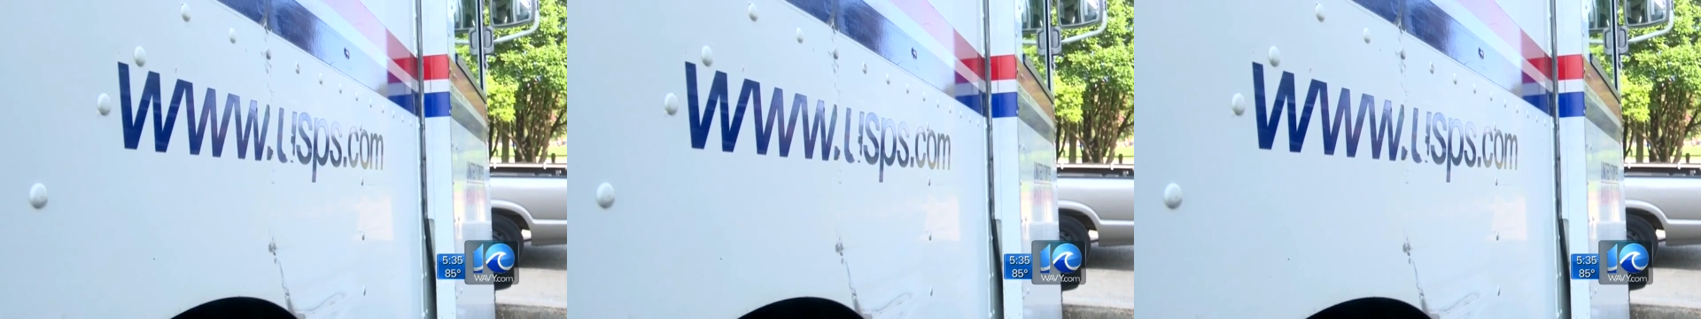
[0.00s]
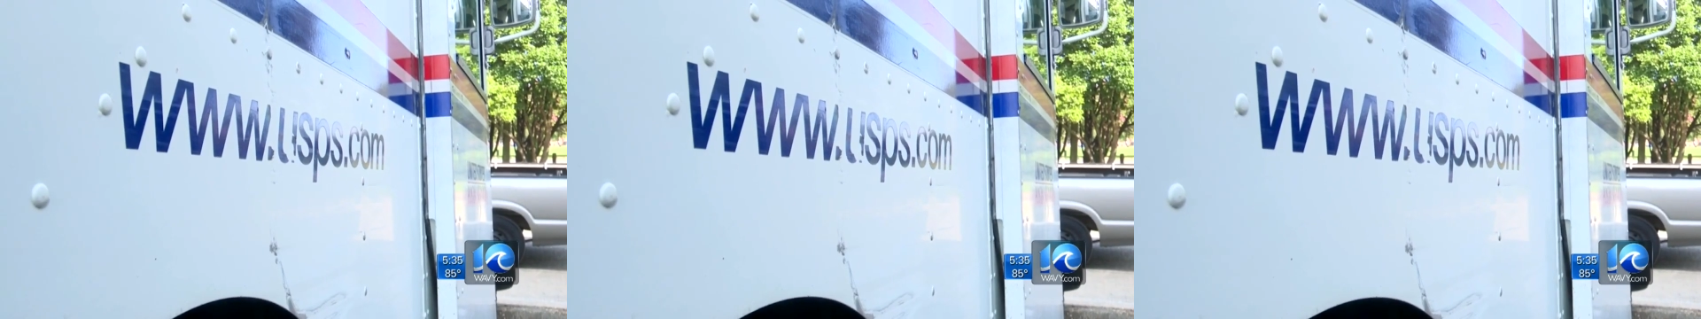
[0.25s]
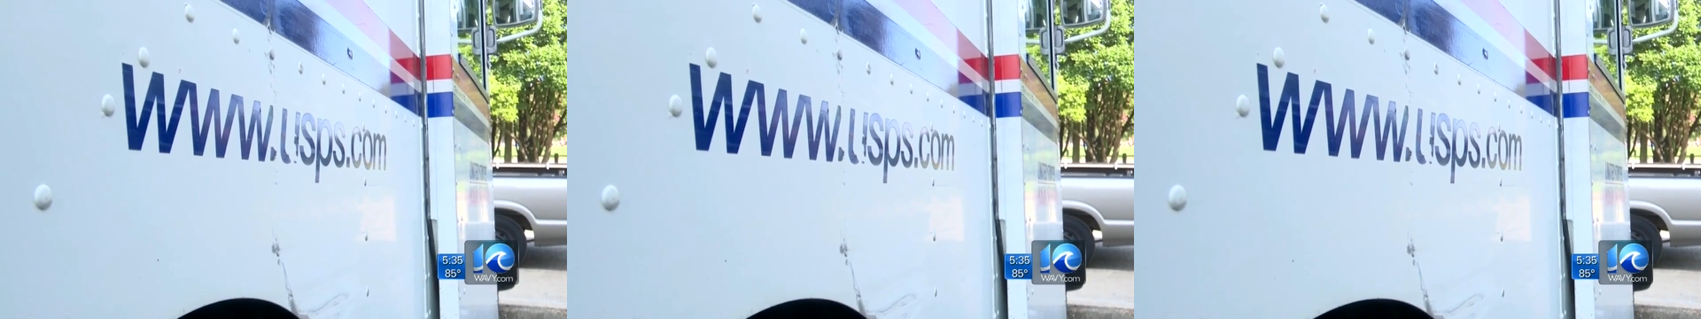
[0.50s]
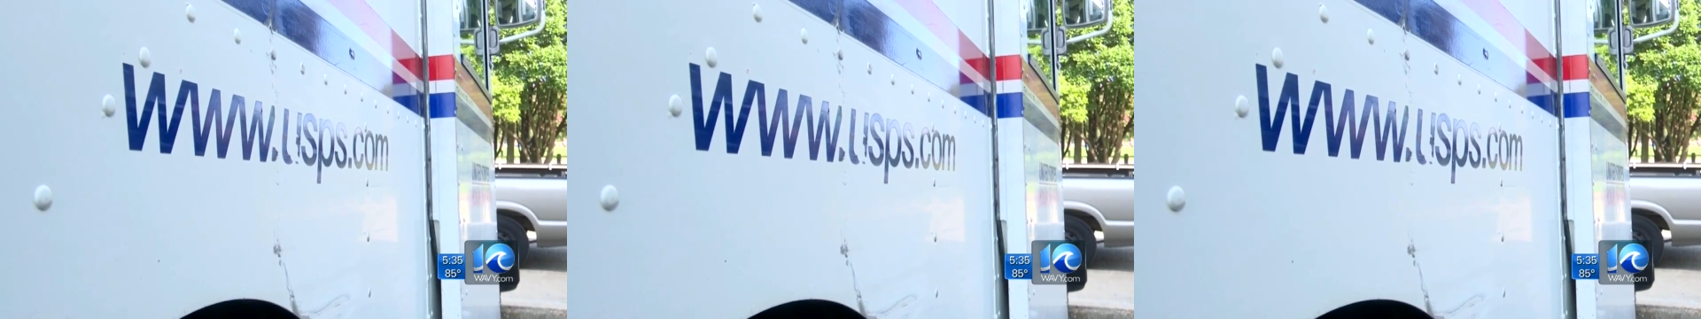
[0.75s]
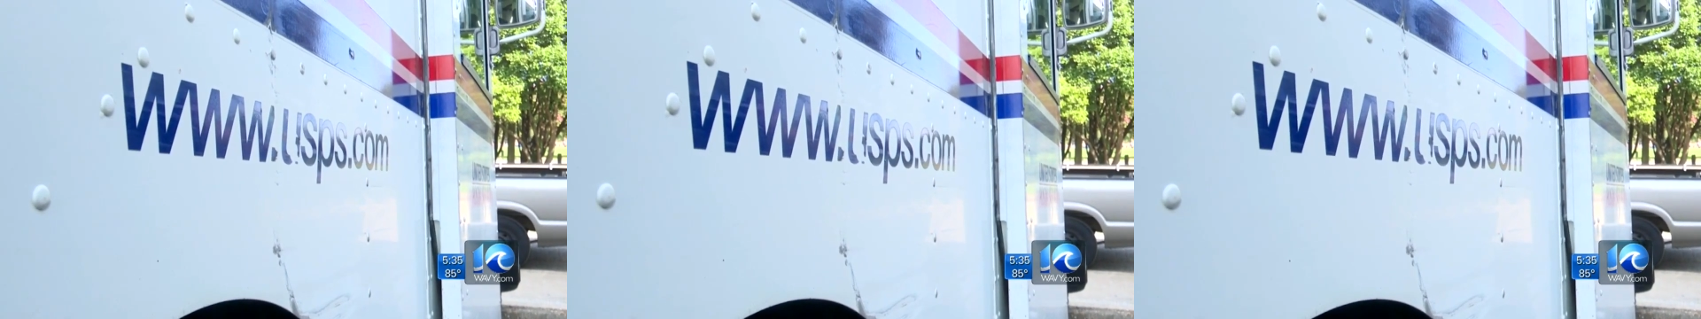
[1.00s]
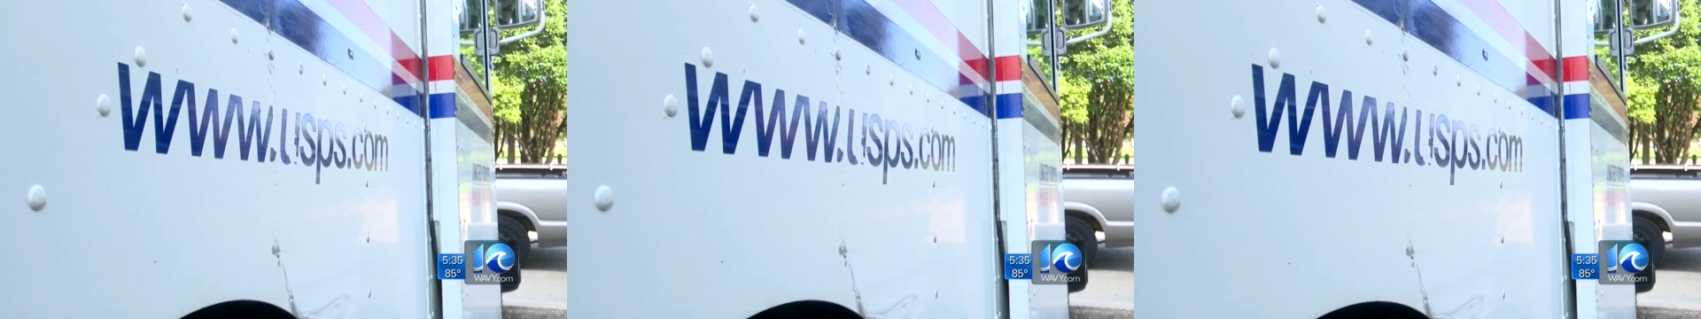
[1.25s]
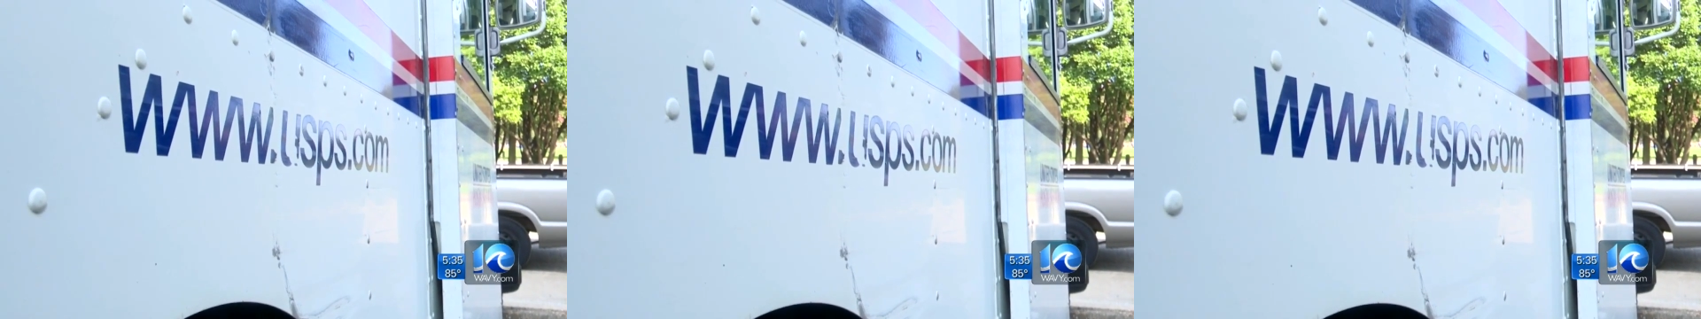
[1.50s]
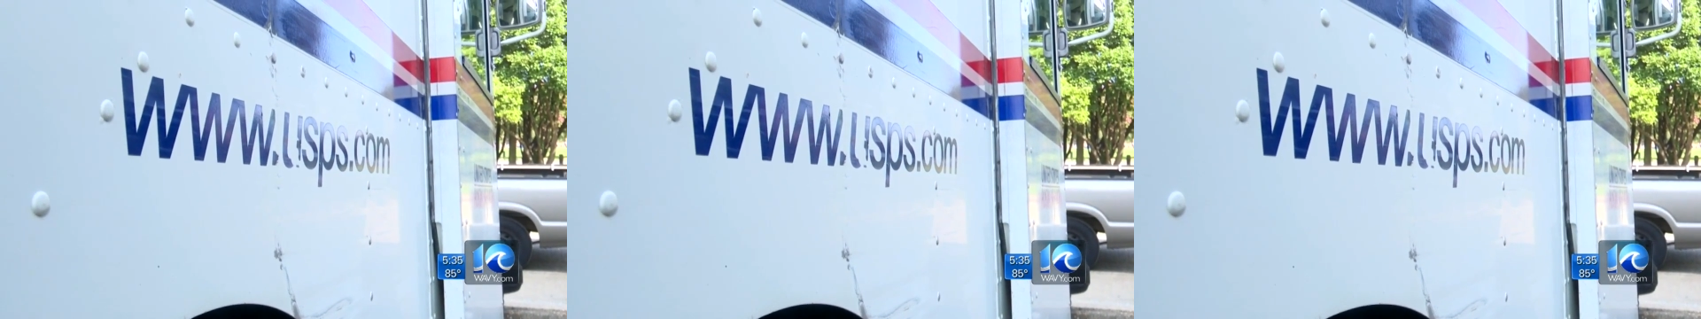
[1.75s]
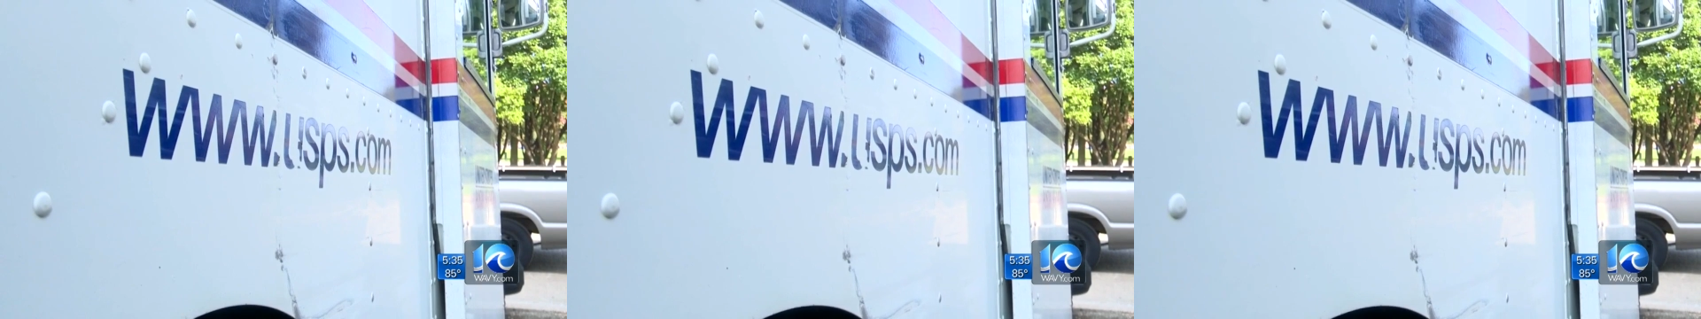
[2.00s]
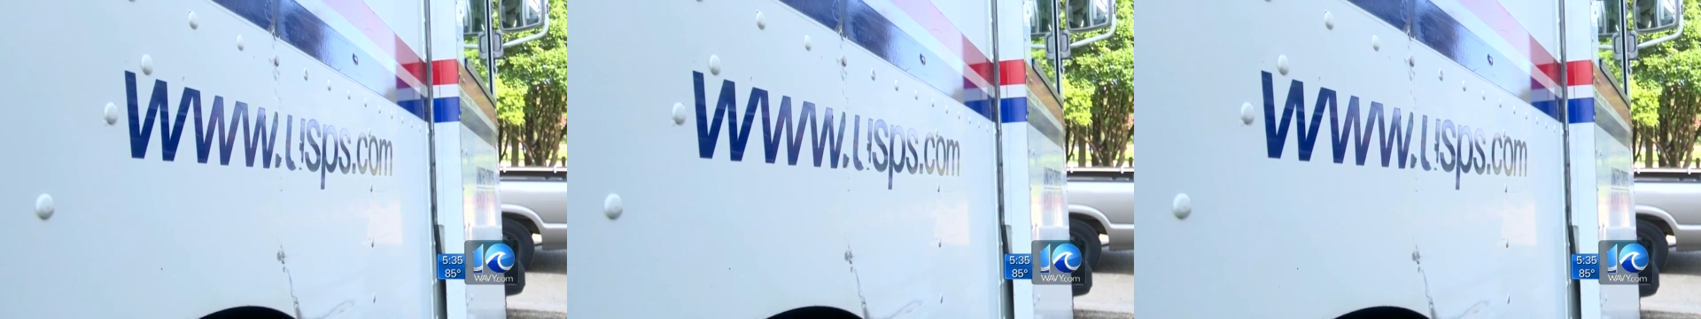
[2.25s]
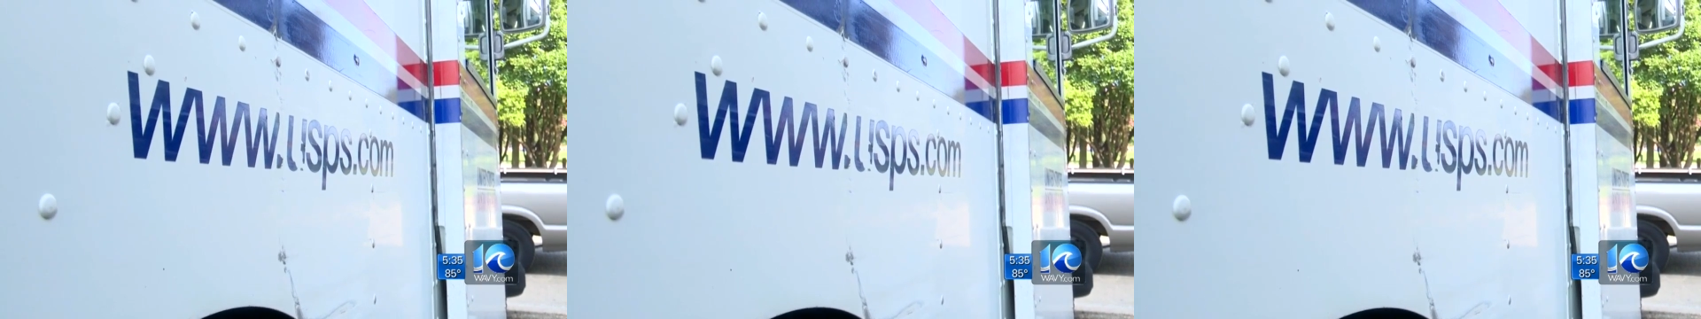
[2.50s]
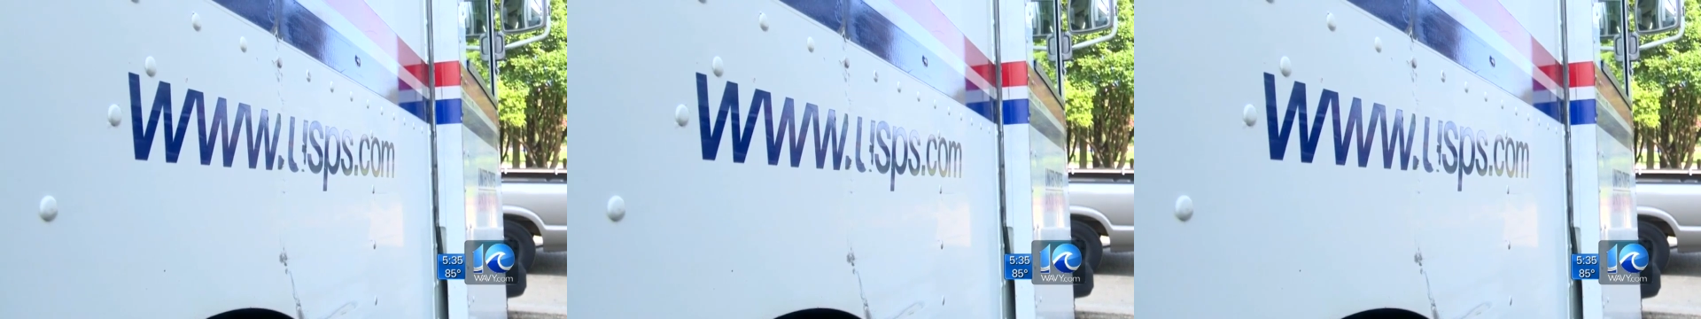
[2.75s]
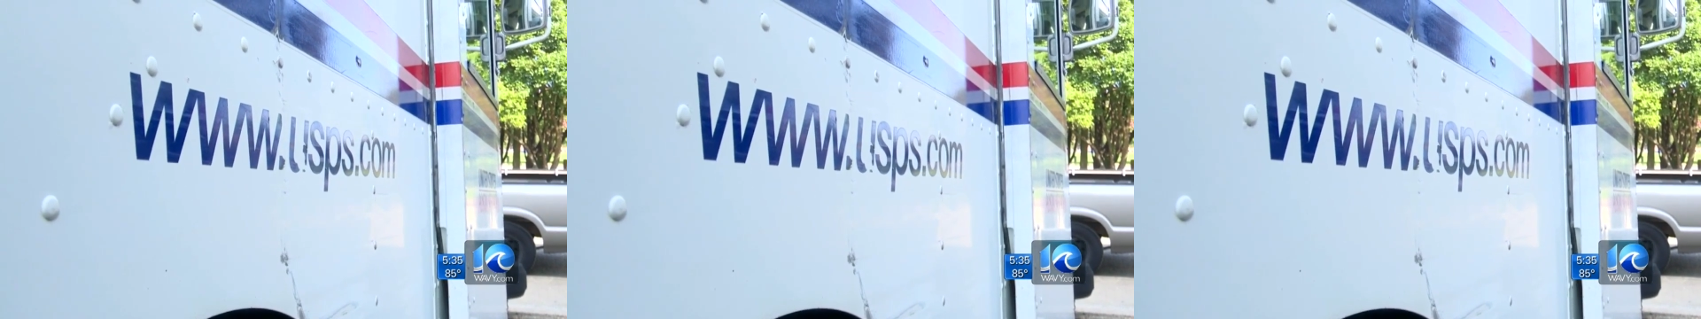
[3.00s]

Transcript: (no speaker visible)